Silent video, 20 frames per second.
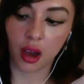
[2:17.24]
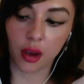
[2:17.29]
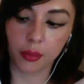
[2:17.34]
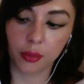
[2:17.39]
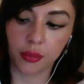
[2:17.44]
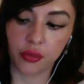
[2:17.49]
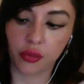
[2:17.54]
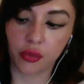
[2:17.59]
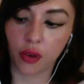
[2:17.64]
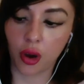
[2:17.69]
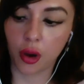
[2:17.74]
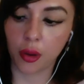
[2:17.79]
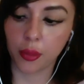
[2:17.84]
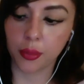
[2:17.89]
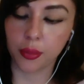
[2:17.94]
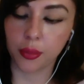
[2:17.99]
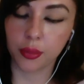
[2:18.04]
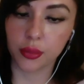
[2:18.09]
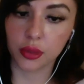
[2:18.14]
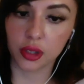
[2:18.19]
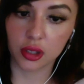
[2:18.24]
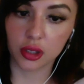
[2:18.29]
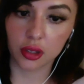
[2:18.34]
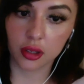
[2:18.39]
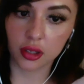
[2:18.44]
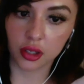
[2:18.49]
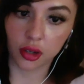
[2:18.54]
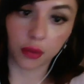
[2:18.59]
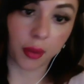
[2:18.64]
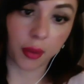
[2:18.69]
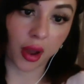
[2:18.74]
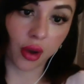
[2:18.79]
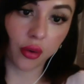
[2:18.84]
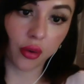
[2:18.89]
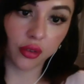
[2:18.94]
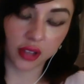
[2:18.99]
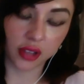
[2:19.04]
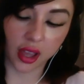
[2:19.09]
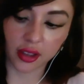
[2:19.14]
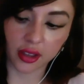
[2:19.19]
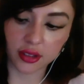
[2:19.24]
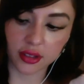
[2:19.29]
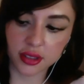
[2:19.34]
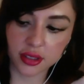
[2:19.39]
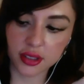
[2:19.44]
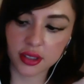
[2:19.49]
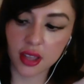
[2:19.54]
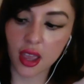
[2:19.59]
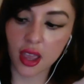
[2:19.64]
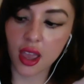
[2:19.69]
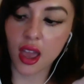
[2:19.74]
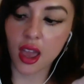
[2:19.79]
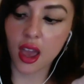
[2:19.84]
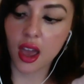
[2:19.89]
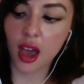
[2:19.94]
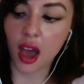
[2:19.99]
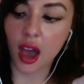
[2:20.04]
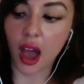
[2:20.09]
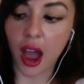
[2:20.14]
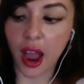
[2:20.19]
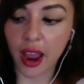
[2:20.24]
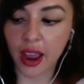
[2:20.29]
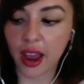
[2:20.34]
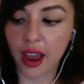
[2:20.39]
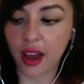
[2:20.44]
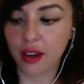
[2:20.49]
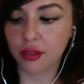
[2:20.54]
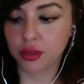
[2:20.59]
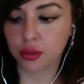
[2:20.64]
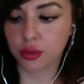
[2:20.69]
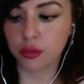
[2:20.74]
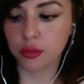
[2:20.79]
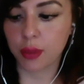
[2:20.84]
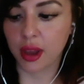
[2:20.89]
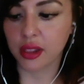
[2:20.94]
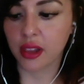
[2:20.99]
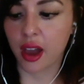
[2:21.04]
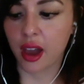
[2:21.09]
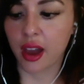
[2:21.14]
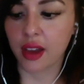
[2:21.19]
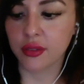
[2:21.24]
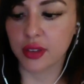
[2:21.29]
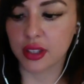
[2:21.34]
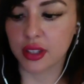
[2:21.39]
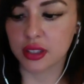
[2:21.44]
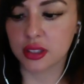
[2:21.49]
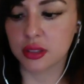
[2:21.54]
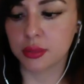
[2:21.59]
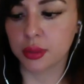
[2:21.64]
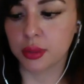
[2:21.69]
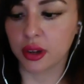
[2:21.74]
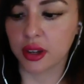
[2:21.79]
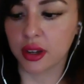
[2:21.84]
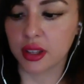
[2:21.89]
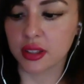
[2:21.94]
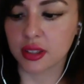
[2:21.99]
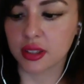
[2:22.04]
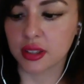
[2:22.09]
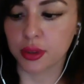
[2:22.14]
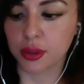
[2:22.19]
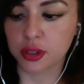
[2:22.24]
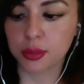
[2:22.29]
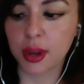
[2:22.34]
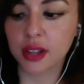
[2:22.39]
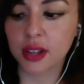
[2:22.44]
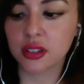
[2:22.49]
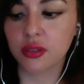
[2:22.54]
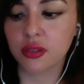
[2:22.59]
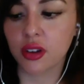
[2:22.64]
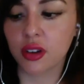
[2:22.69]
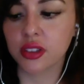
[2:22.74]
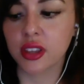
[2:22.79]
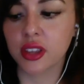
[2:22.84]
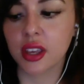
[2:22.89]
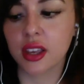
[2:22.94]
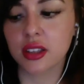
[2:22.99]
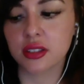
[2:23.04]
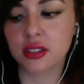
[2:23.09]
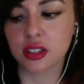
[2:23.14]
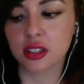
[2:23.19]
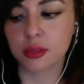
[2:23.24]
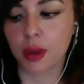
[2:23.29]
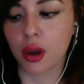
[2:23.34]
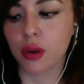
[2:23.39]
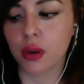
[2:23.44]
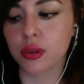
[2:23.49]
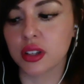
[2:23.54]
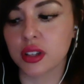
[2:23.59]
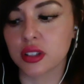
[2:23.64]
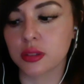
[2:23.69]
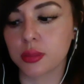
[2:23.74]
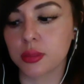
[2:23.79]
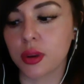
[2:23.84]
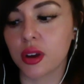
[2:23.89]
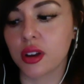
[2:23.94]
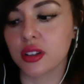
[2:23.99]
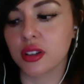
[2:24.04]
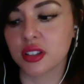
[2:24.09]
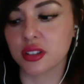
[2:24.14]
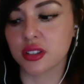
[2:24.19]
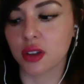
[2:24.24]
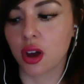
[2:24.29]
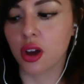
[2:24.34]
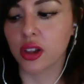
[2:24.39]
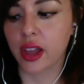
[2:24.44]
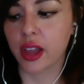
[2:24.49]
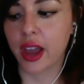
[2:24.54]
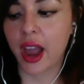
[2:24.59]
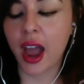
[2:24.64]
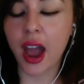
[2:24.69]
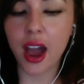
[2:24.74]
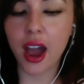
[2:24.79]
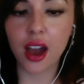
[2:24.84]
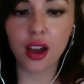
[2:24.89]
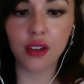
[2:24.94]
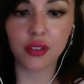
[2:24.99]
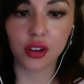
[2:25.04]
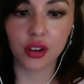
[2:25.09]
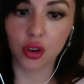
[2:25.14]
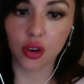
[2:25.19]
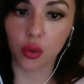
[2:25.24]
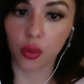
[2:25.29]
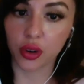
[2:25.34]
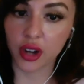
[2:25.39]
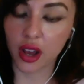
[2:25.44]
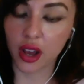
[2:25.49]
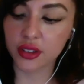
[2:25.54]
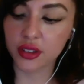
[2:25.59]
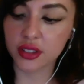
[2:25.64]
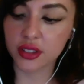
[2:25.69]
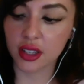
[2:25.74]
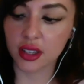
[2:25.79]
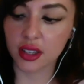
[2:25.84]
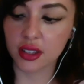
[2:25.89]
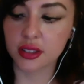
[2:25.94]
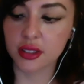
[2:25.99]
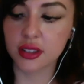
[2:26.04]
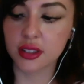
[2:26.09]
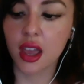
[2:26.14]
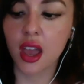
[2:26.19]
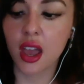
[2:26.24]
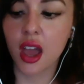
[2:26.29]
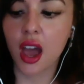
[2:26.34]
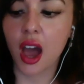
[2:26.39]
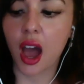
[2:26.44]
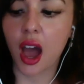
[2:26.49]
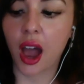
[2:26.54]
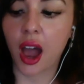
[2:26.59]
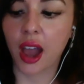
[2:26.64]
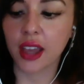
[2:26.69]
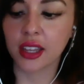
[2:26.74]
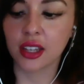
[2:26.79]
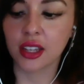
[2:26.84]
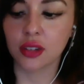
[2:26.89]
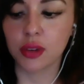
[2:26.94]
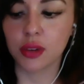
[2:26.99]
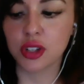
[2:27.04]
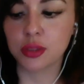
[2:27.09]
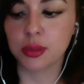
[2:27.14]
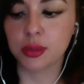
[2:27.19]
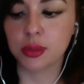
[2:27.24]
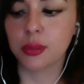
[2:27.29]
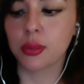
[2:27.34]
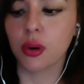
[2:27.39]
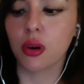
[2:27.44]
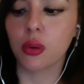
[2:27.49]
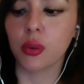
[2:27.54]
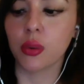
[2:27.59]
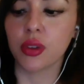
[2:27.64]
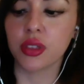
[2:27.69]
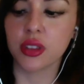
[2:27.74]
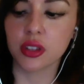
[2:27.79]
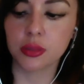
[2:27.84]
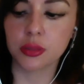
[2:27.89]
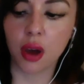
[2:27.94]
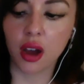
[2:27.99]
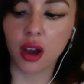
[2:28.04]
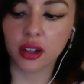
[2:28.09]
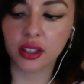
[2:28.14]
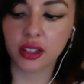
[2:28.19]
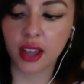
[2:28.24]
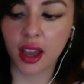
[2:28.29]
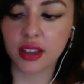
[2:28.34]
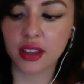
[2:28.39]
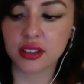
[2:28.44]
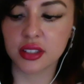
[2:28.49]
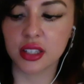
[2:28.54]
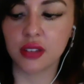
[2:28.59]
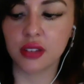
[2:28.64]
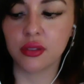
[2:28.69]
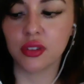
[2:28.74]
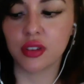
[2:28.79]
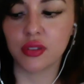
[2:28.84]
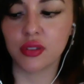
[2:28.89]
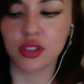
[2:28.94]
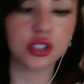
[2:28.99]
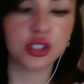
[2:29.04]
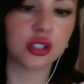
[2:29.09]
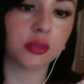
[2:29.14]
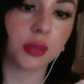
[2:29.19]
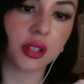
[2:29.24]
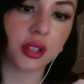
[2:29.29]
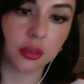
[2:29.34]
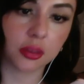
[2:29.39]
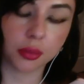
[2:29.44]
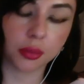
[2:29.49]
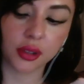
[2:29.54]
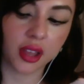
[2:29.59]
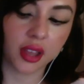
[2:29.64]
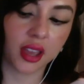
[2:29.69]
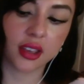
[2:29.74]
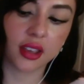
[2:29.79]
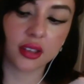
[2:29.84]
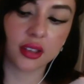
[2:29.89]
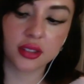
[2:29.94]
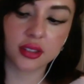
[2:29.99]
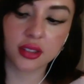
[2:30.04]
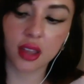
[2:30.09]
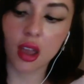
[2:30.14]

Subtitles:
from my own lens. I have through my life experience and perspective on things. Since my own experience is all I have and no one else's, I can reach people with this podcast, even if it just means a place